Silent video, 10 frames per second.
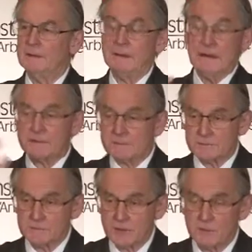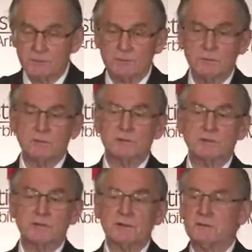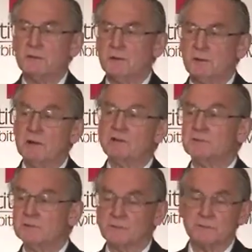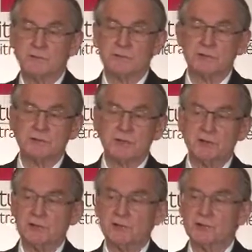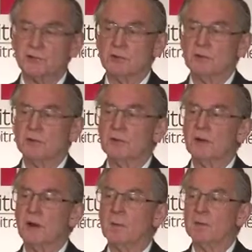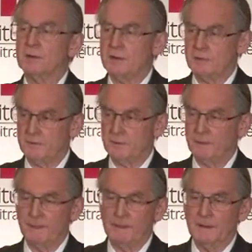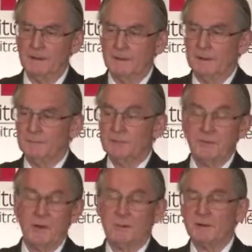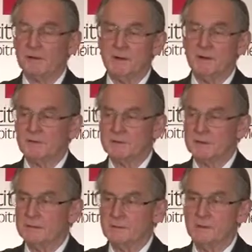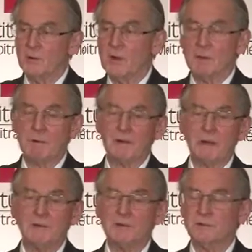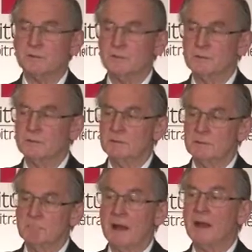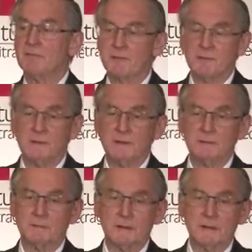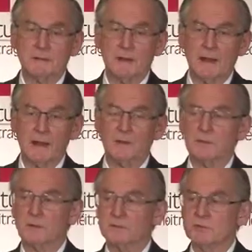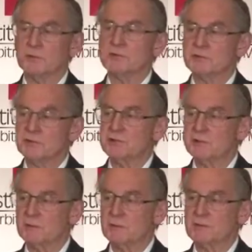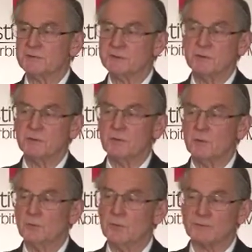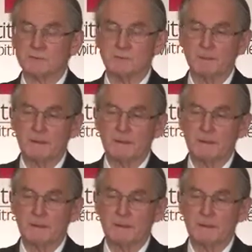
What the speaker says: yes, the general rule is that the questions of jurisdiction should go to the arbitrator. But the arbitrator is under no obligation to bifurcate and allow the jurisdictional question to go first.